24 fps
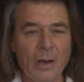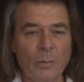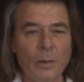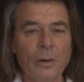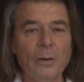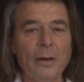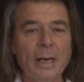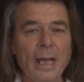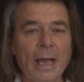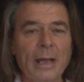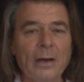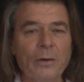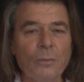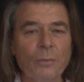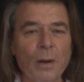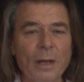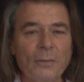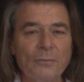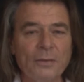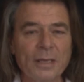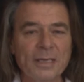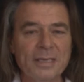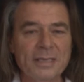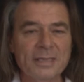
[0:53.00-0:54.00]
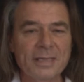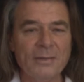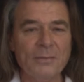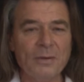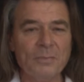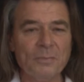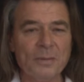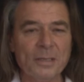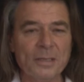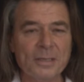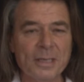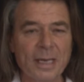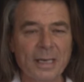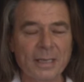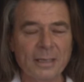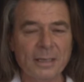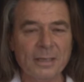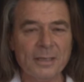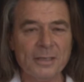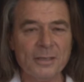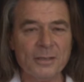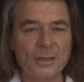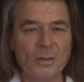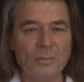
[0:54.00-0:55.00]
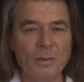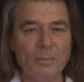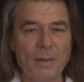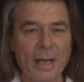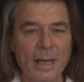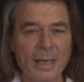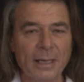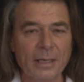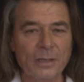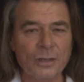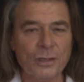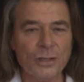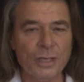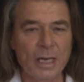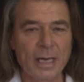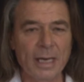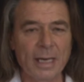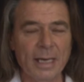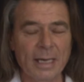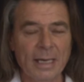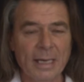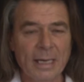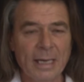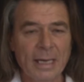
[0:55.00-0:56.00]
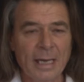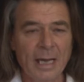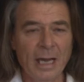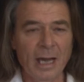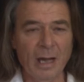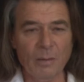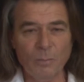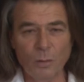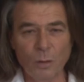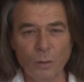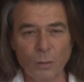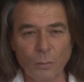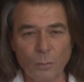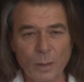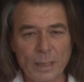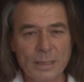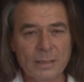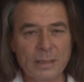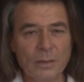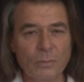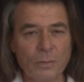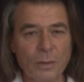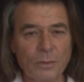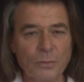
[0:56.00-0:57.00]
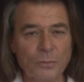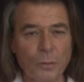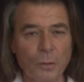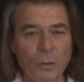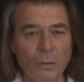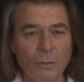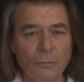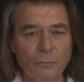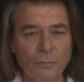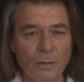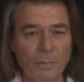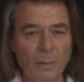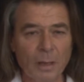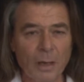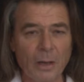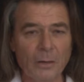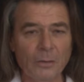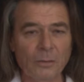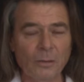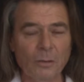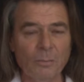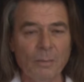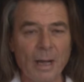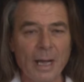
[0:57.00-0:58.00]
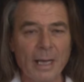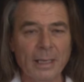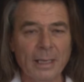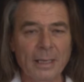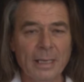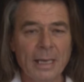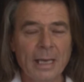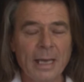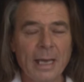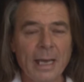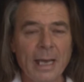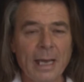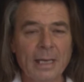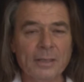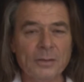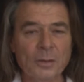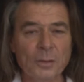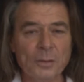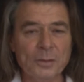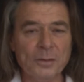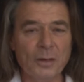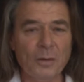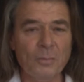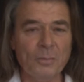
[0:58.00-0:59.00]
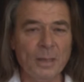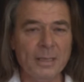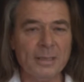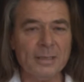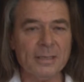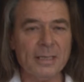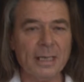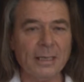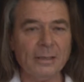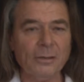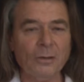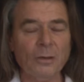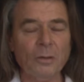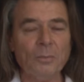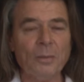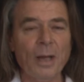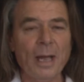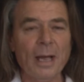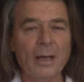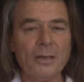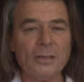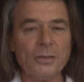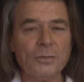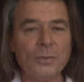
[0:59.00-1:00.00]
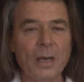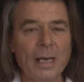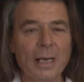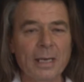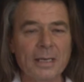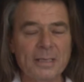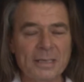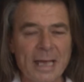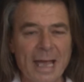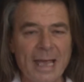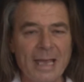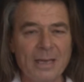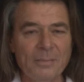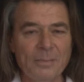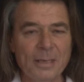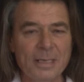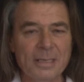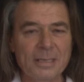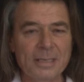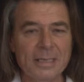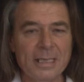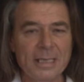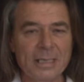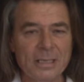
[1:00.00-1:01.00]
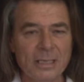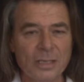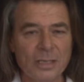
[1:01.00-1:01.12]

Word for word: where it had a roughly 7% consumer market share. A more recent withdrawal from the local market has also been signalled by Australia's ABC